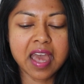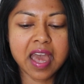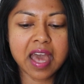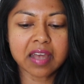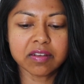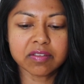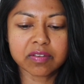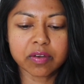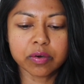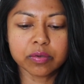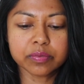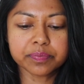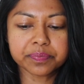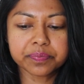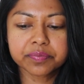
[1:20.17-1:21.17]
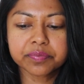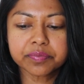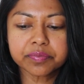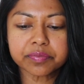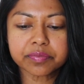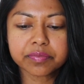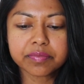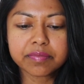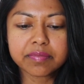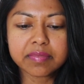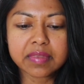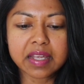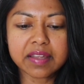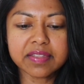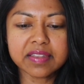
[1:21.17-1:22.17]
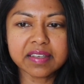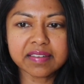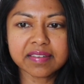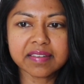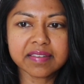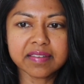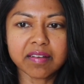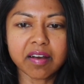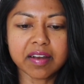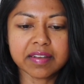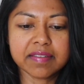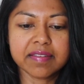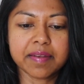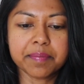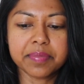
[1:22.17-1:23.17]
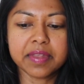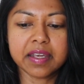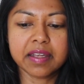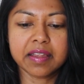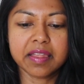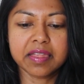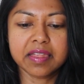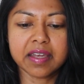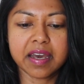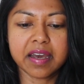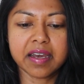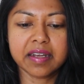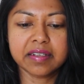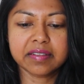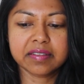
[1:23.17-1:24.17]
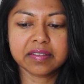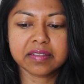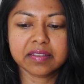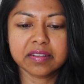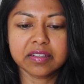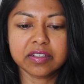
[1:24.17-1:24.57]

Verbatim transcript: And so this is not something that